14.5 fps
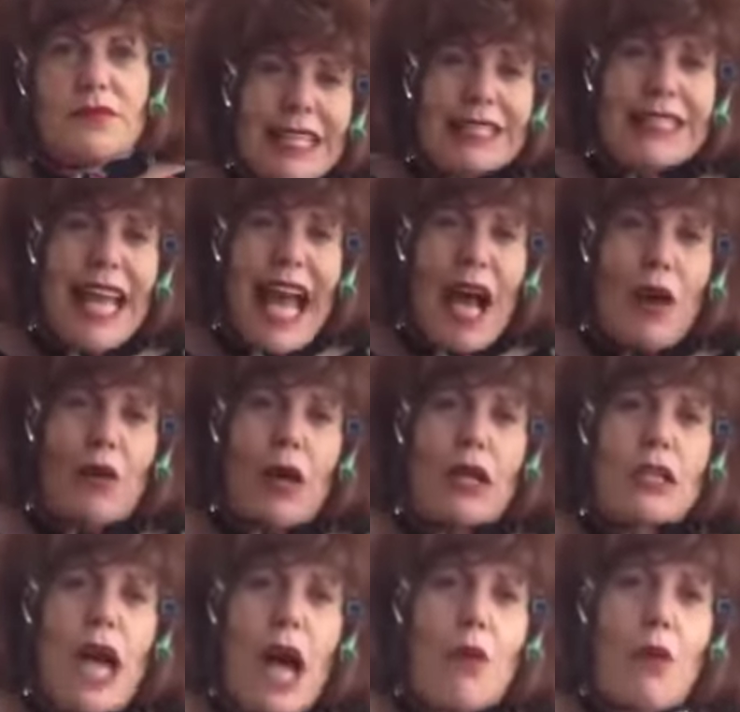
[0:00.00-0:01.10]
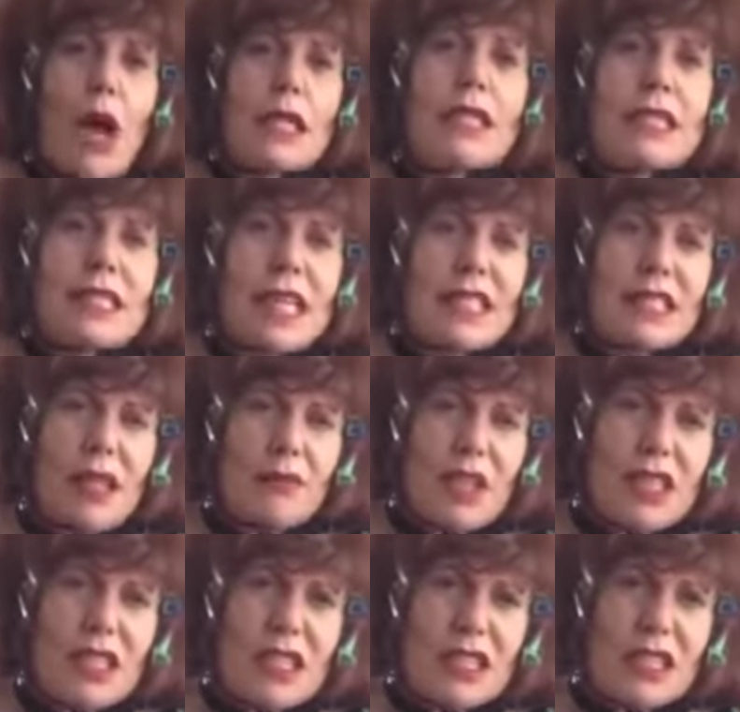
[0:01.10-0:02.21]
Now, I want to say something
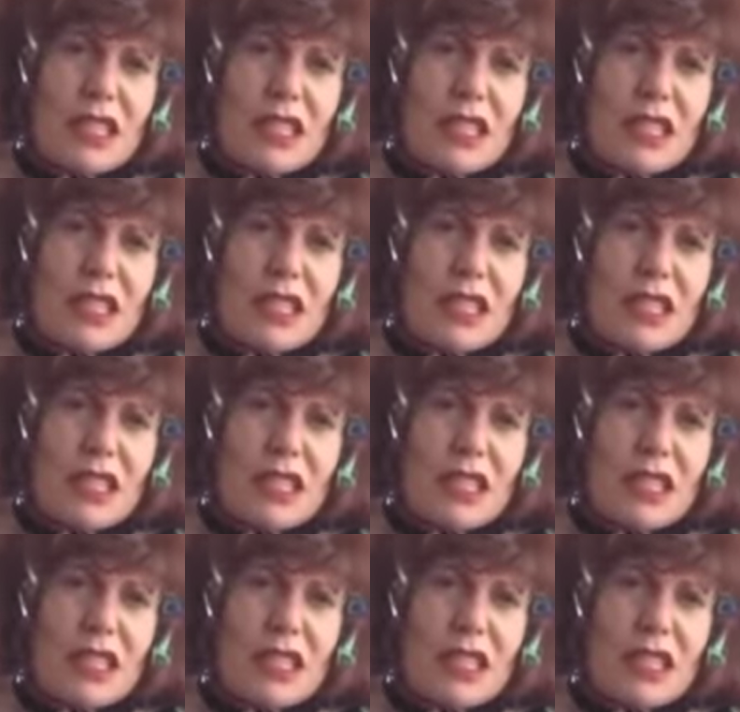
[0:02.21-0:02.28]
to the